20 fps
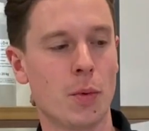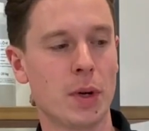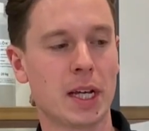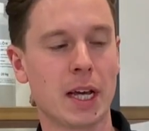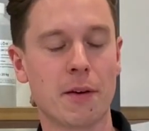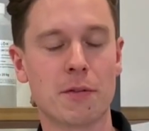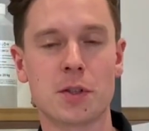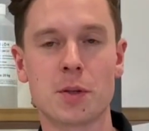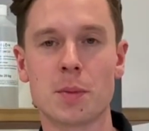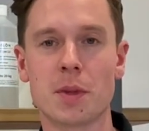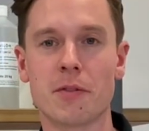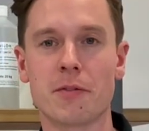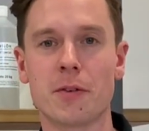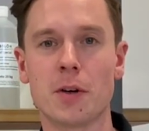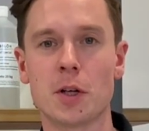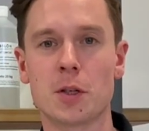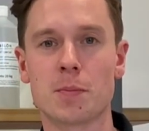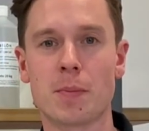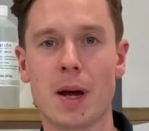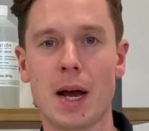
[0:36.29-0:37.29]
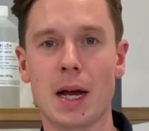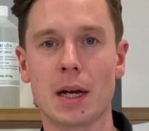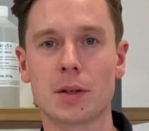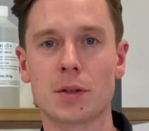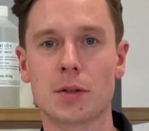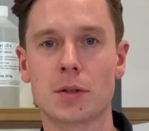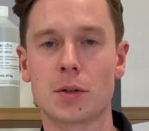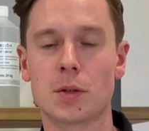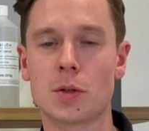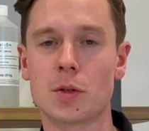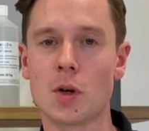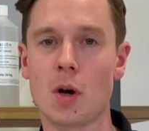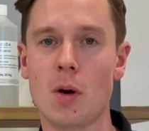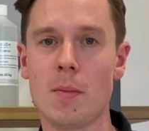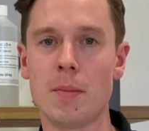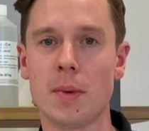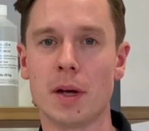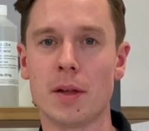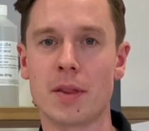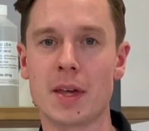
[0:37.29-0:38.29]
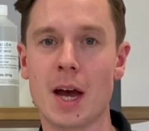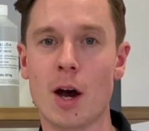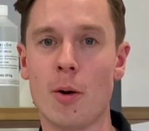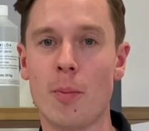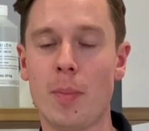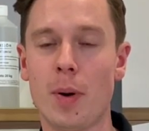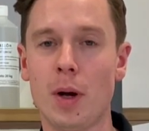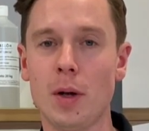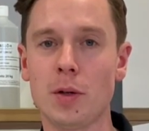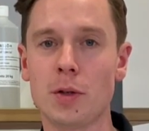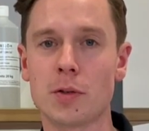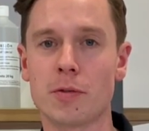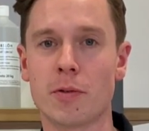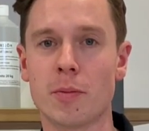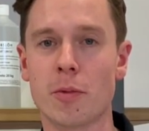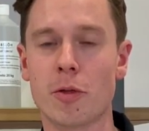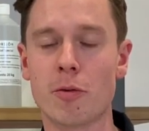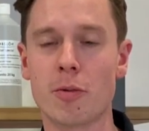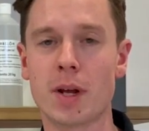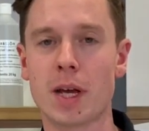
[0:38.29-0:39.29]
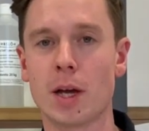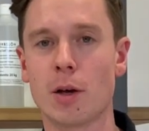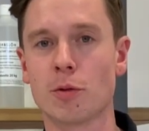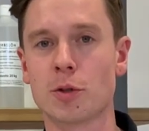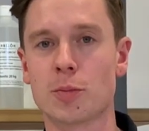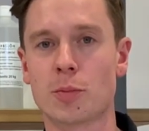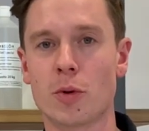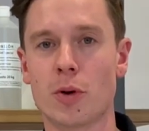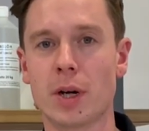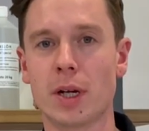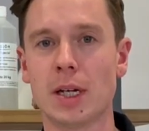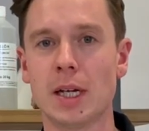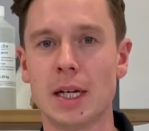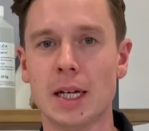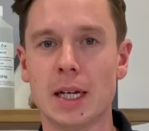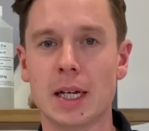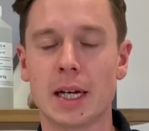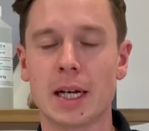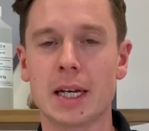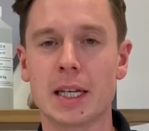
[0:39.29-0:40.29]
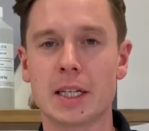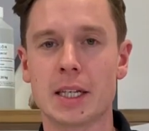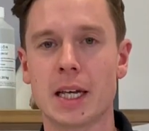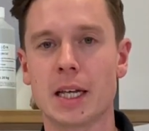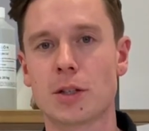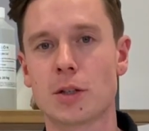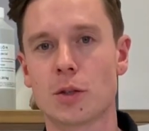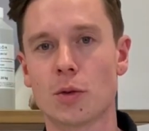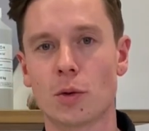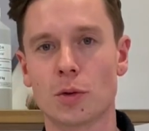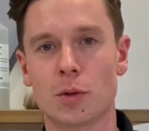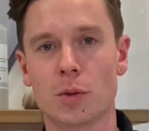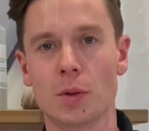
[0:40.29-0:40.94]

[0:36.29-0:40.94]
We gave some of the first packs to Tom at the Outpost from Three Hills Brewery and he's here to talk to